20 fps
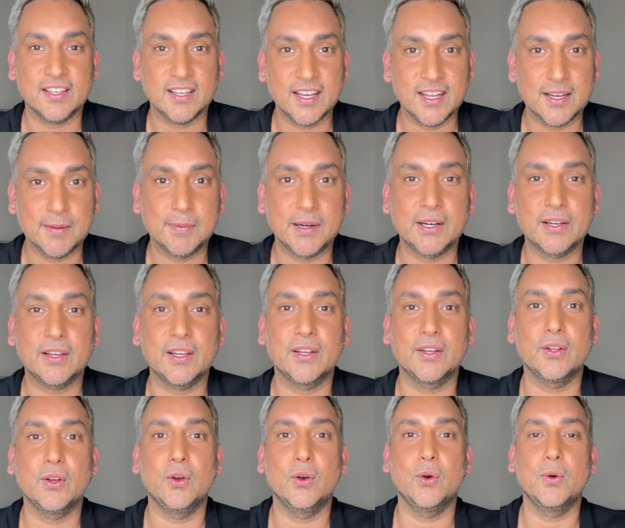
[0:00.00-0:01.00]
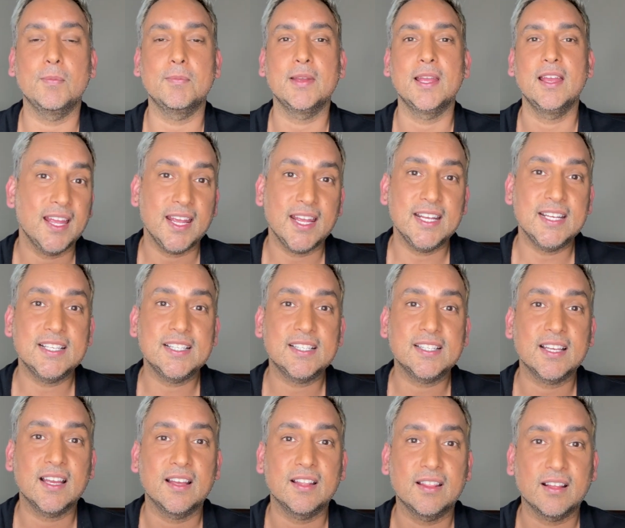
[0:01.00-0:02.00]
an American home
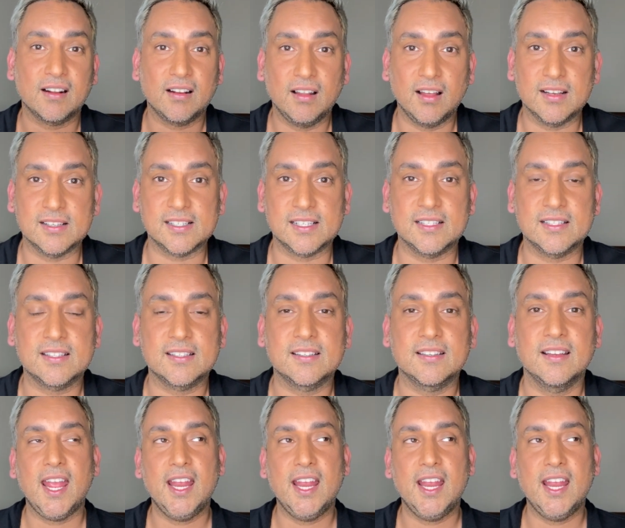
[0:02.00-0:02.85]
is the closets.